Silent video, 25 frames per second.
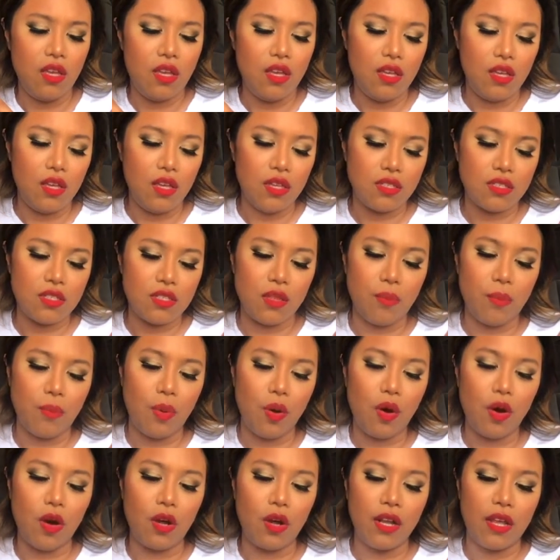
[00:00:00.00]
into the
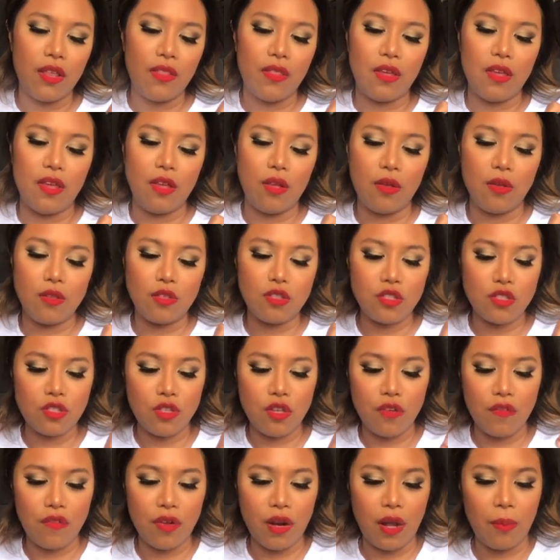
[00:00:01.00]
pot and then
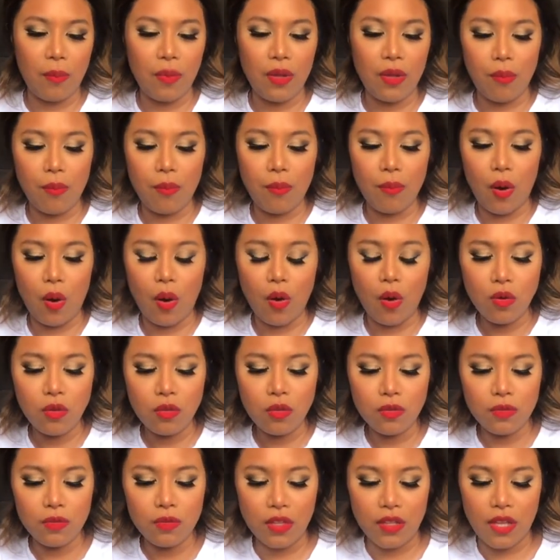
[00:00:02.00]
serve it up in a
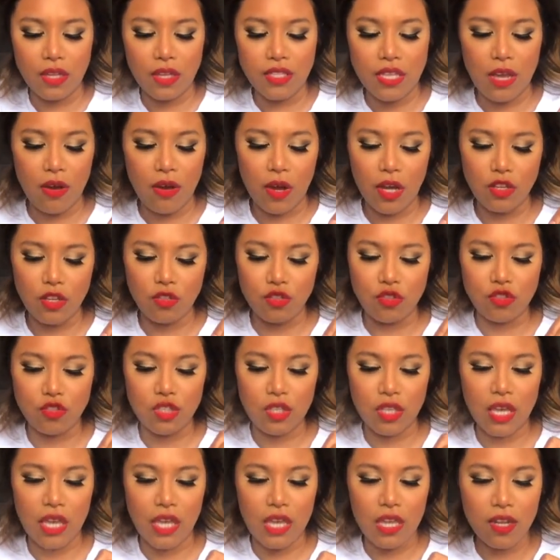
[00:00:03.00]
bowl. And that's how I
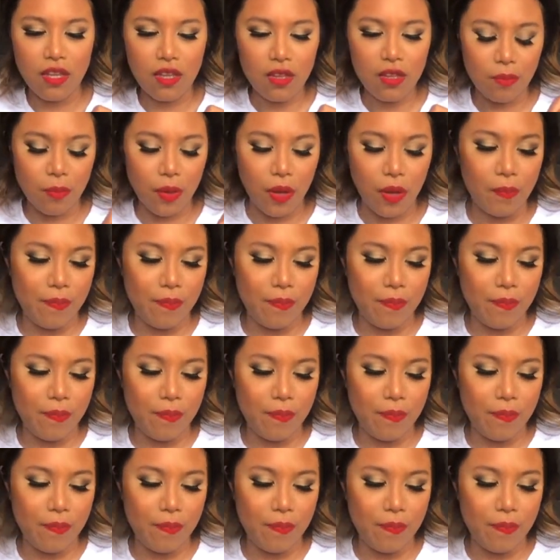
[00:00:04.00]
usually eat it. But